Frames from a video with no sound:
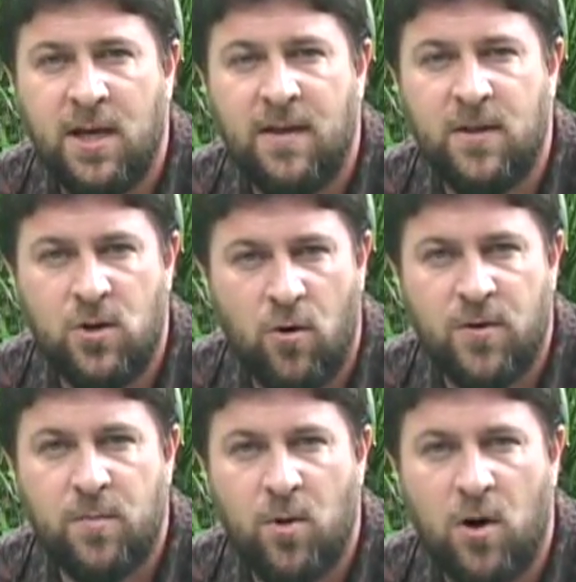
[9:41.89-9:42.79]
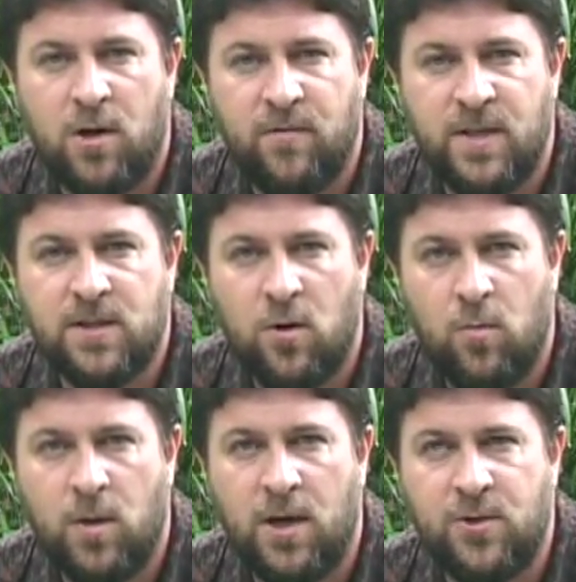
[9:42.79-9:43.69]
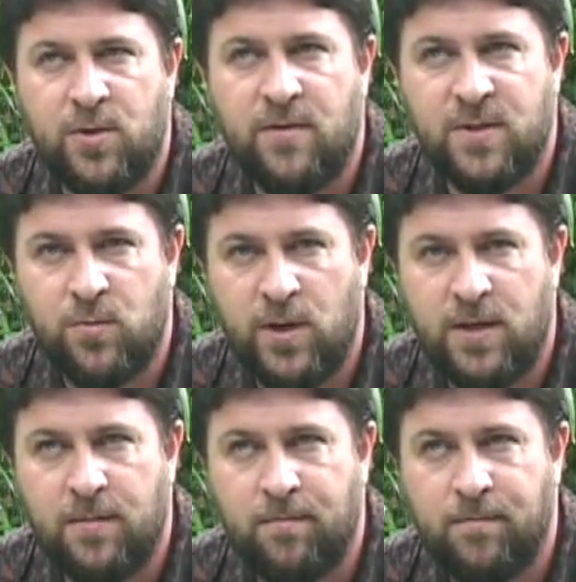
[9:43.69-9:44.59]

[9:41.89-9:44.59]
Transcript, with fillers: in the northern part of his home country of Sweden.